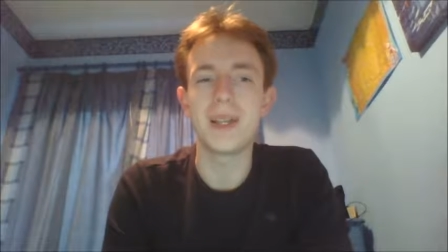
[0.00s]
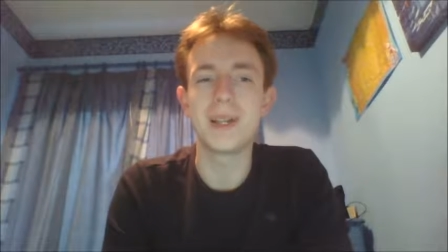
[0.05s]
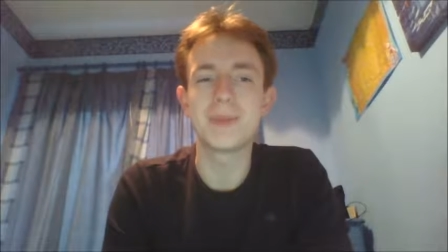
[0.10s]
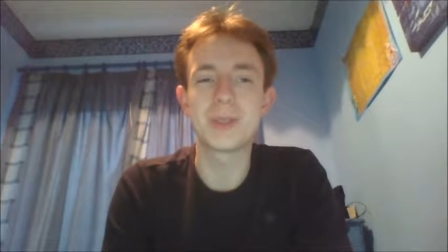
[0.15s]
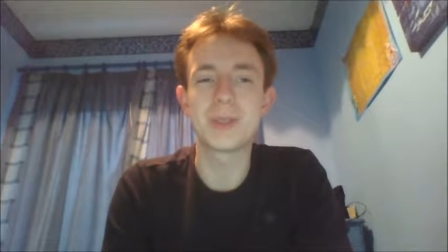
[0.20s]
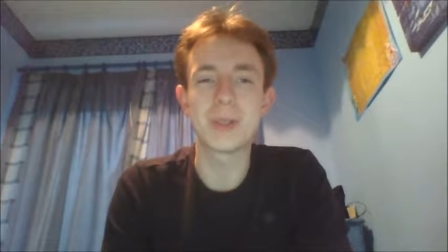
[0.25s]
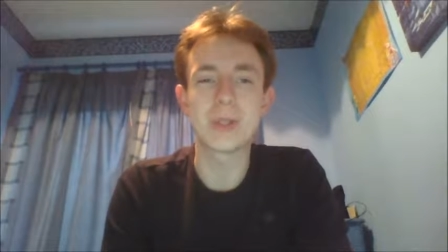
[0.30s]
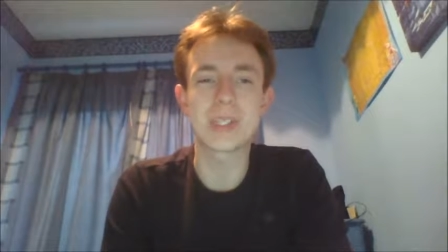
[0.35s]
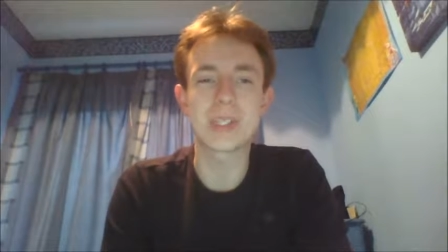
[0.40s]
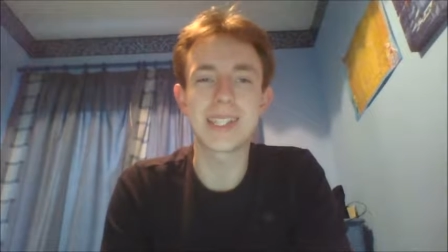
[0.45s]

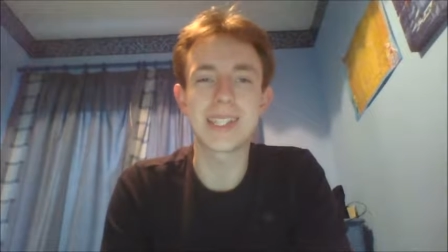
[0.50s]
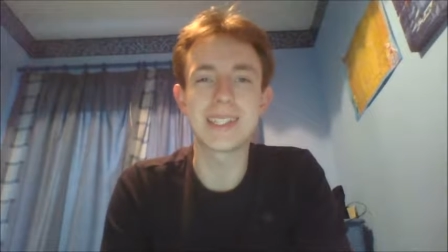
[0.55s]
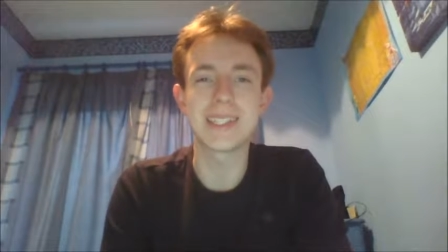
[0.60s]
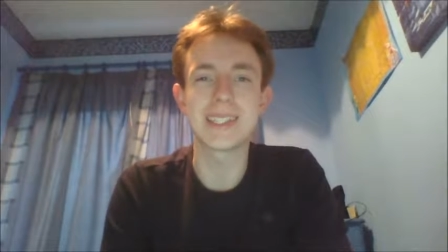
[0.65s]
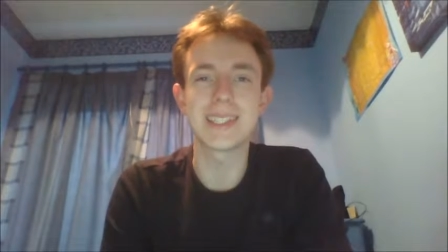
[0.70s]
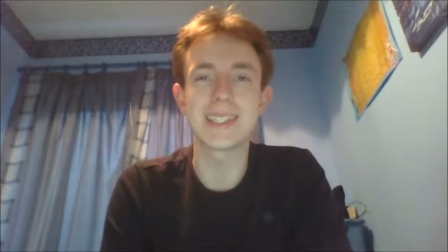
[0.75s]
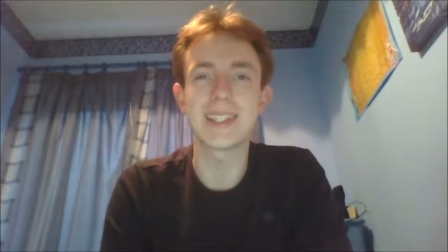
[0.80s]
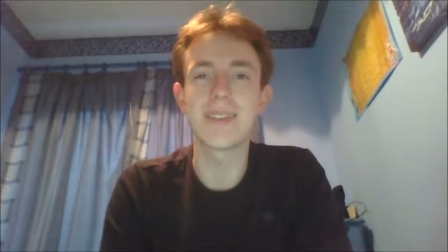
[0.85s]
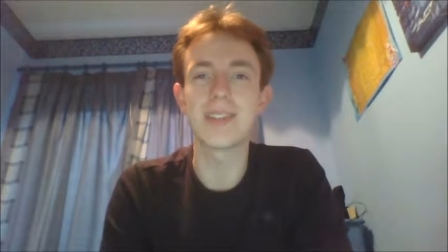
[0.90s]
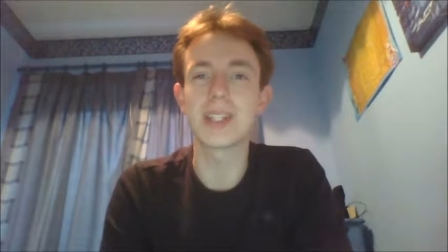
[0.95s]
I'm so
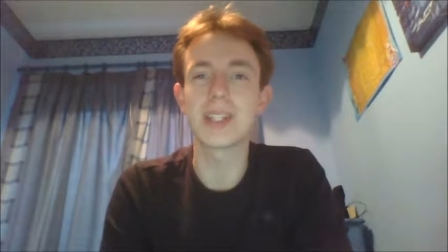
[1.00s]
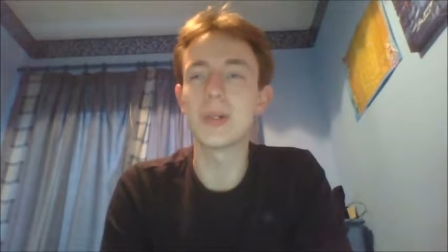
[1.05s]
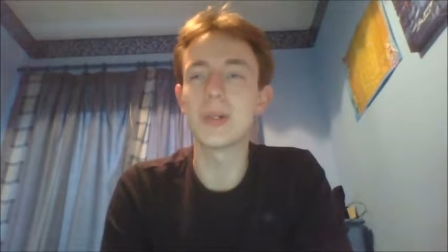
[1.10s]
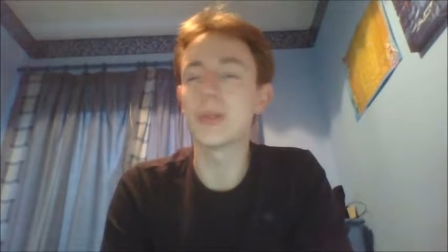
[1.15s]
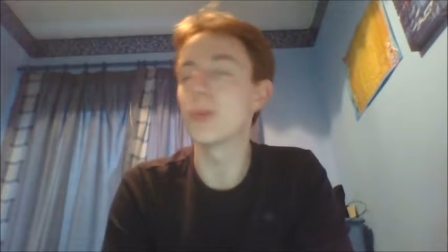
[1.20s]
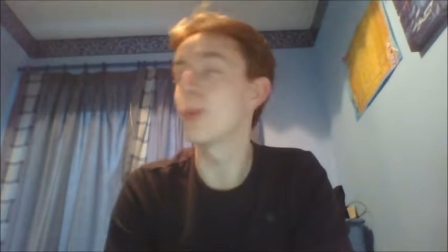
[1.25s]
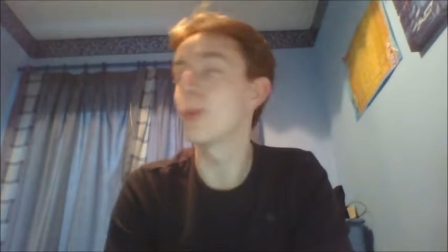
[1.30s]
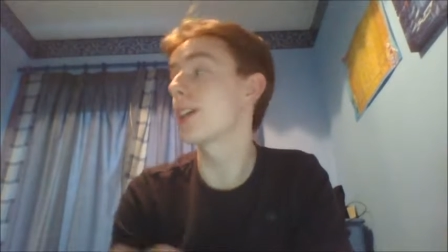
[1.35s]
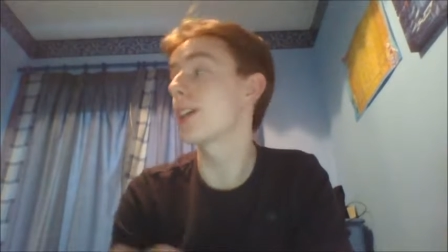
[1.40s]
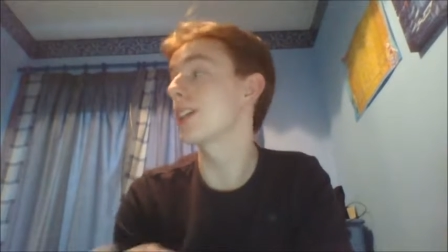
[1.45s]
excited to give it a
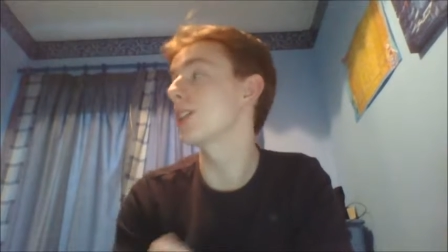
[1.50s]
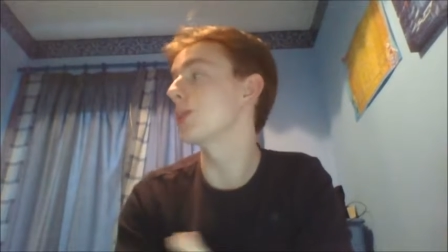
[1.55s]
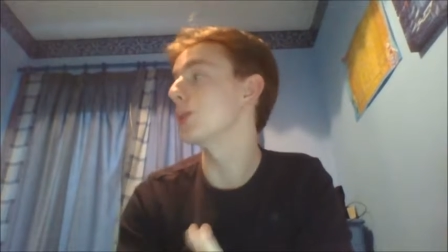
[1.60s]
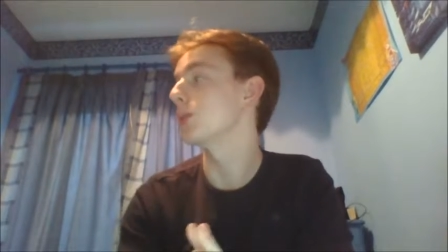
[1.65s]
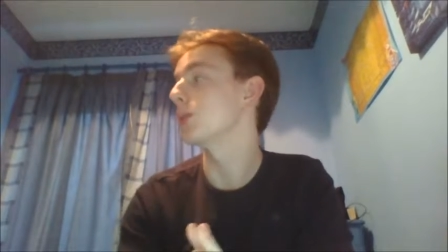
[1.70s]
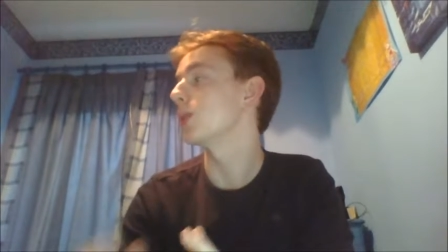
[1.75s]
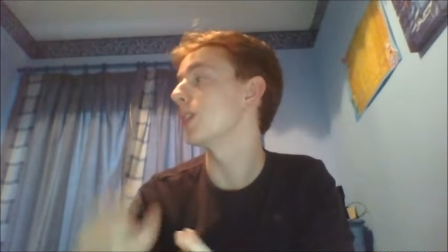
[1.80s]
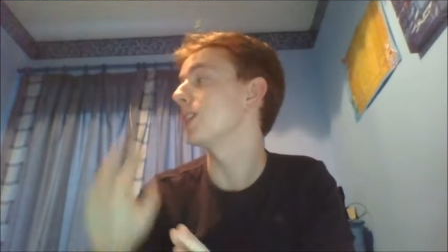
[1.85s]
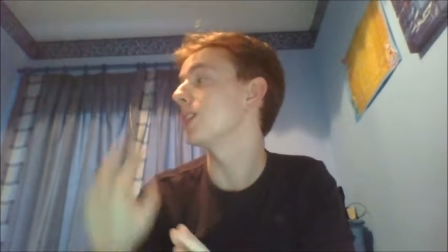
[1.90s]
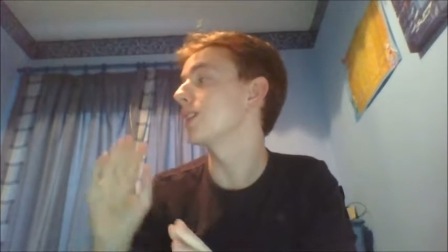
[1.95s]
go. What I'm going to
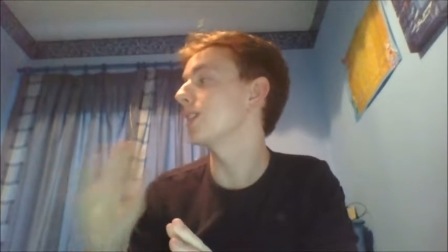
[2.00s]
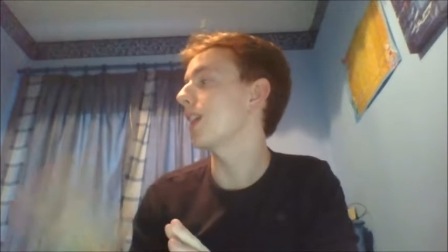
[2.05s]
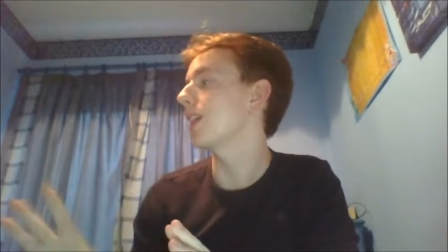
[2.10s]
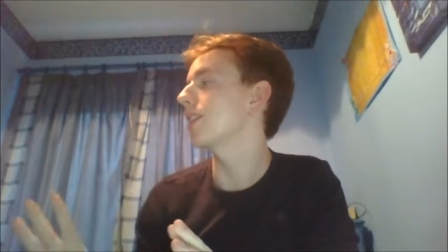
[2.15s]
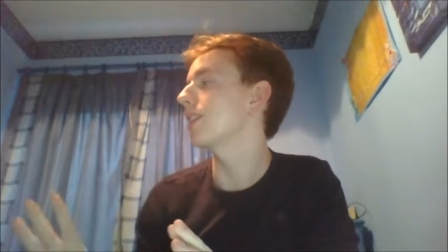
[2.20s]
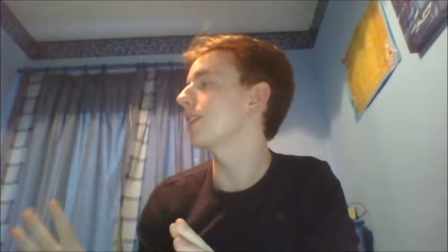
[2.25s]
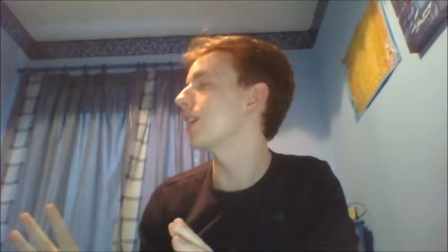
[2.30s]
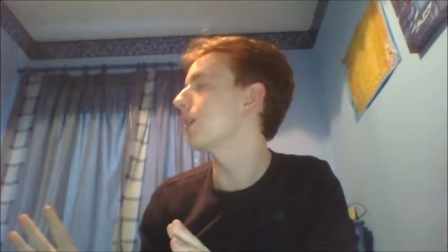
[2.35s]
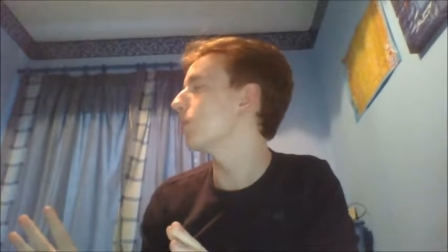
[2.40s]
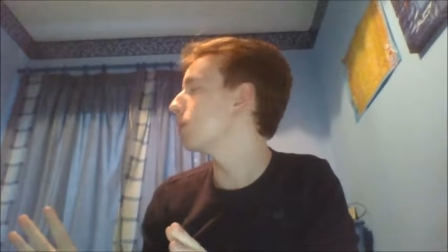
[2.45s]
do is
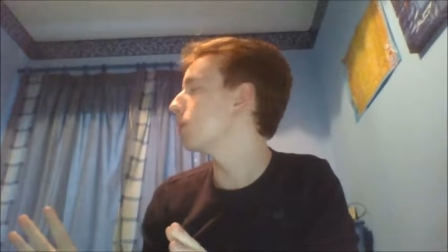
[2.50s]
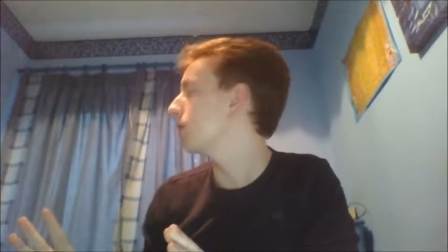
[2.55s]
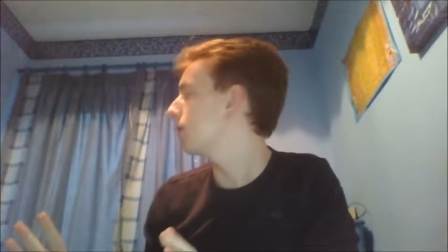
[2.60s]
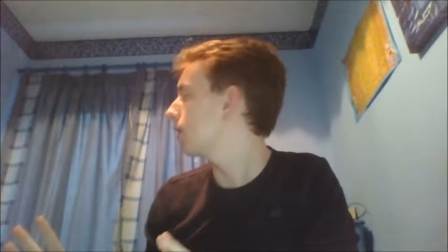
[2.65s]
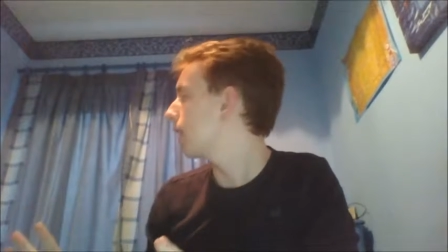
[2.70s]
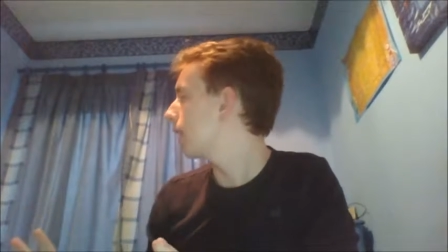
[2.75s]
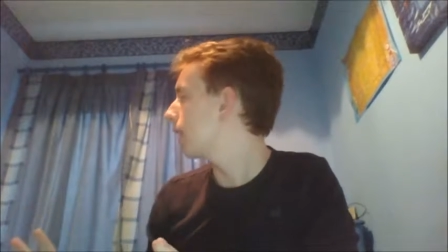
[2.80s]
set it up.